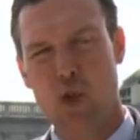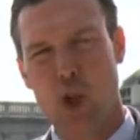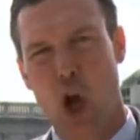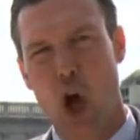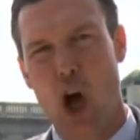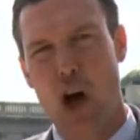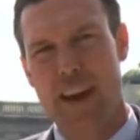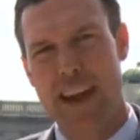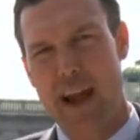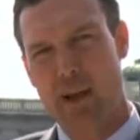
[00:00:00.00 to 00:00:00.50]
new
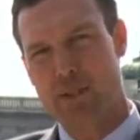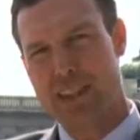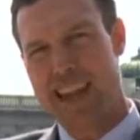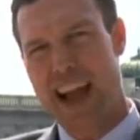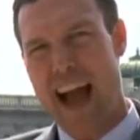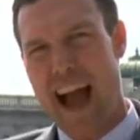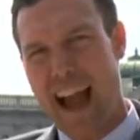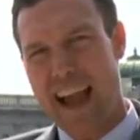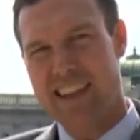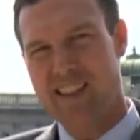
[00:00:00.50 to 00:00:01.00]
law now
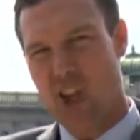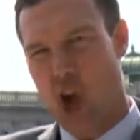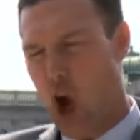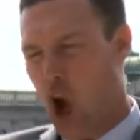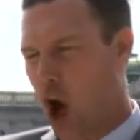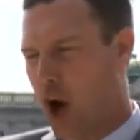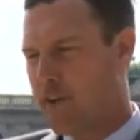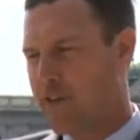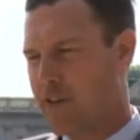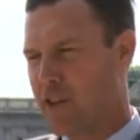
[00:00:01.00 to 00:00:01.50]
ties
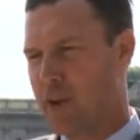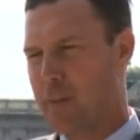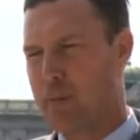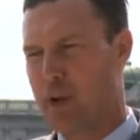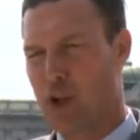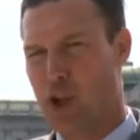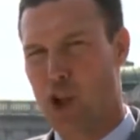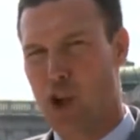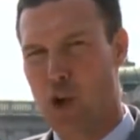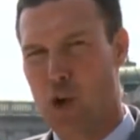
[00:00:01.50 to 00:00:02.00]
off the
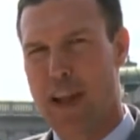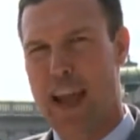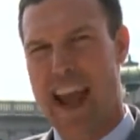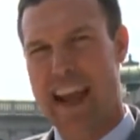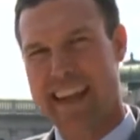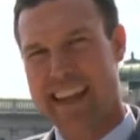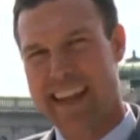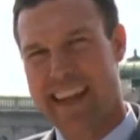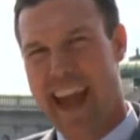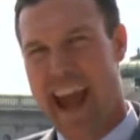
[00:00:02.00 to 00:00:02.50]
balloon
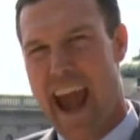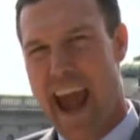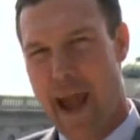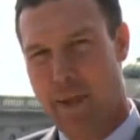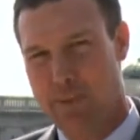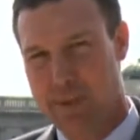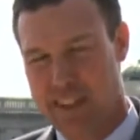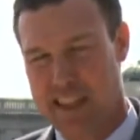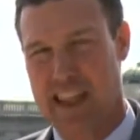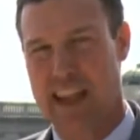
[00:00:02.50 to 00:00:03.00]
and
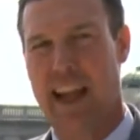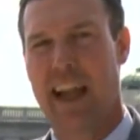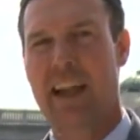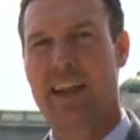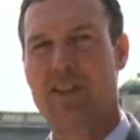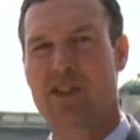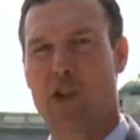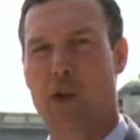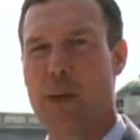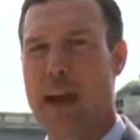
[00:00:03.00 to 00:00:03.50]
caps it.
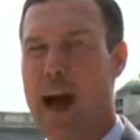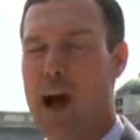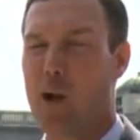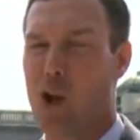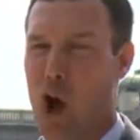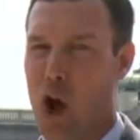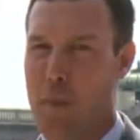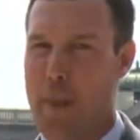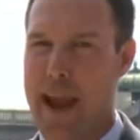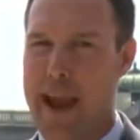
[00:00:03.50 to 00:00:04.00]
So now
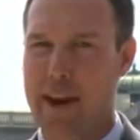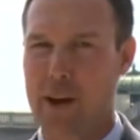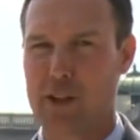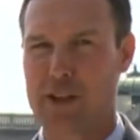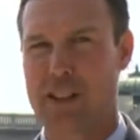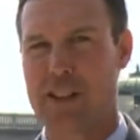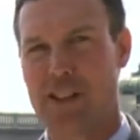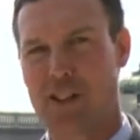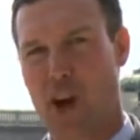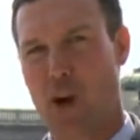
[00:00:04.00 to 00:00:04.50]

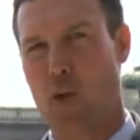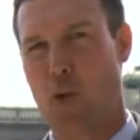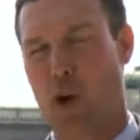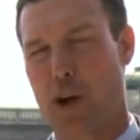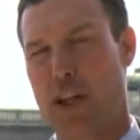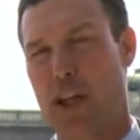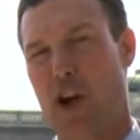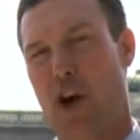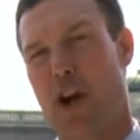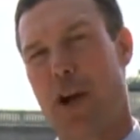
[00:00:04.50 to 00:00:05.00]
lawmakers can start
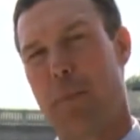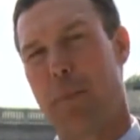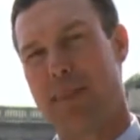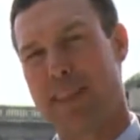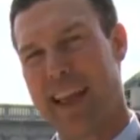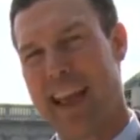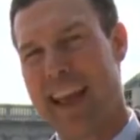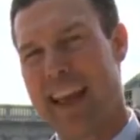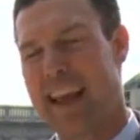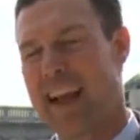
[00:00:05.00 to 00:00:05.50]
working on a
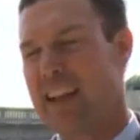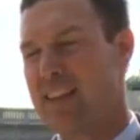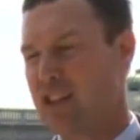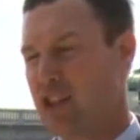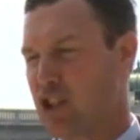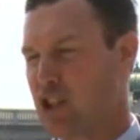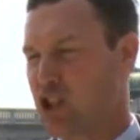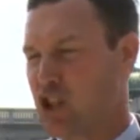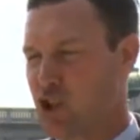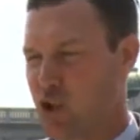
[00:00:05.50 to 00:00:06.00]
plan
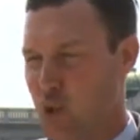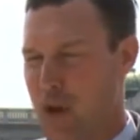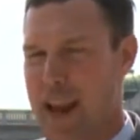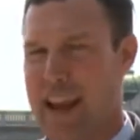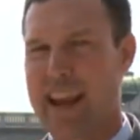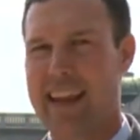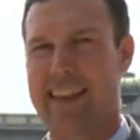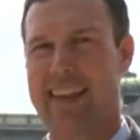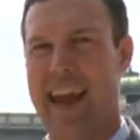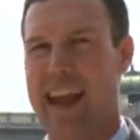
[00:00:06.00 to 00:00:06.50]
to
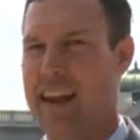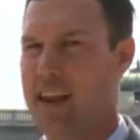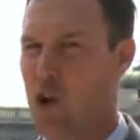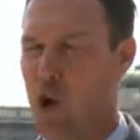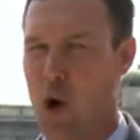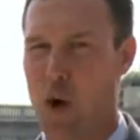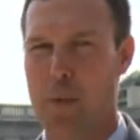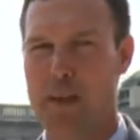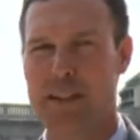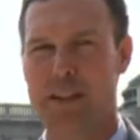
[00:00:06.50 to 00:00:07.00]
shrink that
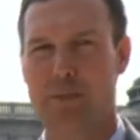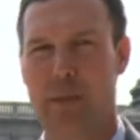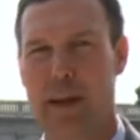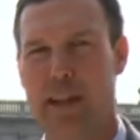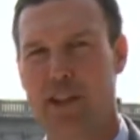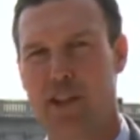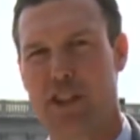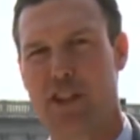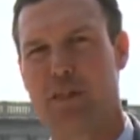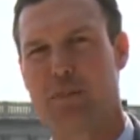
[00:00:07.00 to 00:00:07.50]
enormous
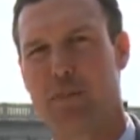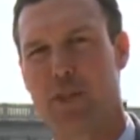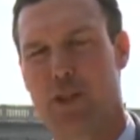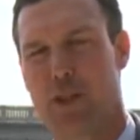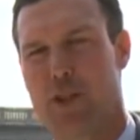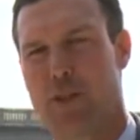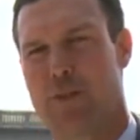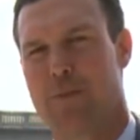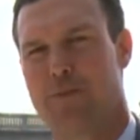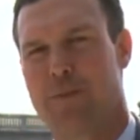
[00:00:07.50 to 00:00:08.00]
pension
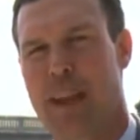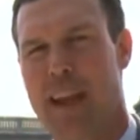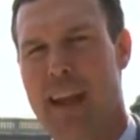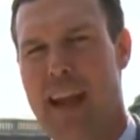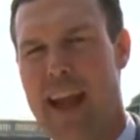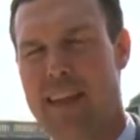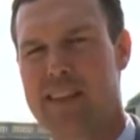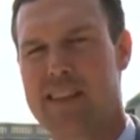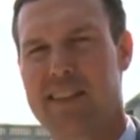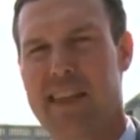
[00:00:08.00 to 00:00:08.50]
balloon.
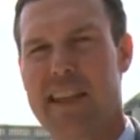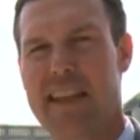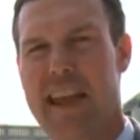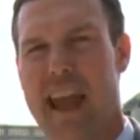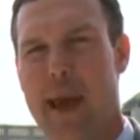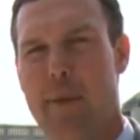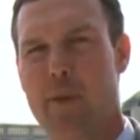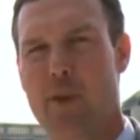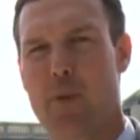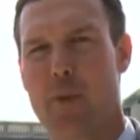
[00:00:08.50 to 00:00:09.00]
At the state
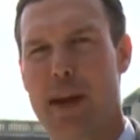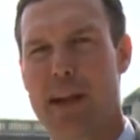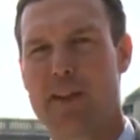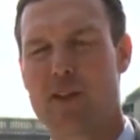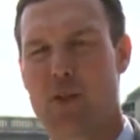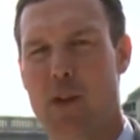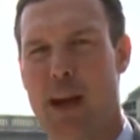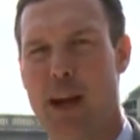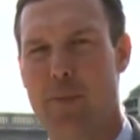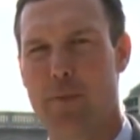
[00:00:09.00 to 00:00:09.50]
capitol,
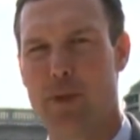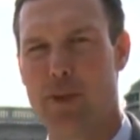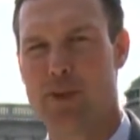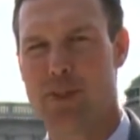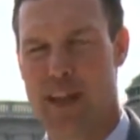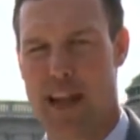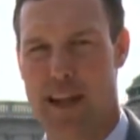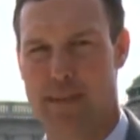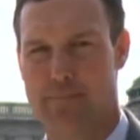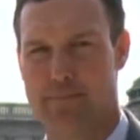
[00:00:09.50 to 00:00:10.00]
Mike Straub,
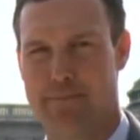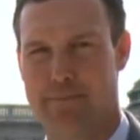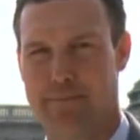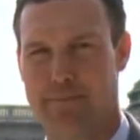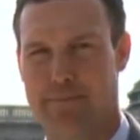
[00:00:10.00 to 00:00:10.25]
News 8.